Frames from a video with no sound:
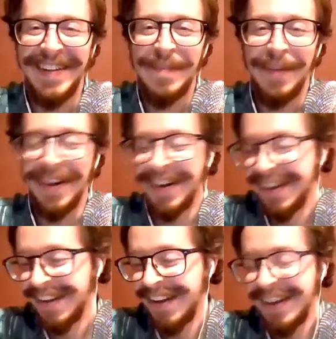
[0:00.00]
But,
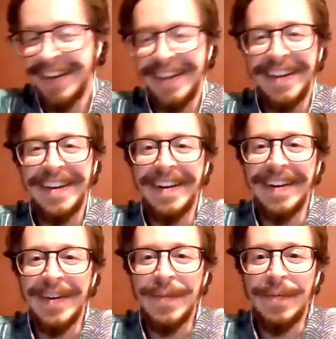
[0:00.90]

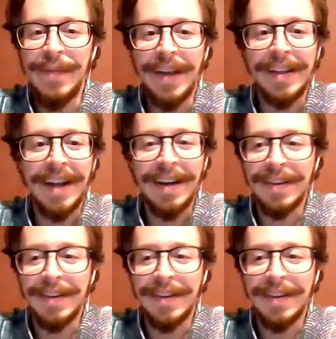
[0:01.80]
and kind of the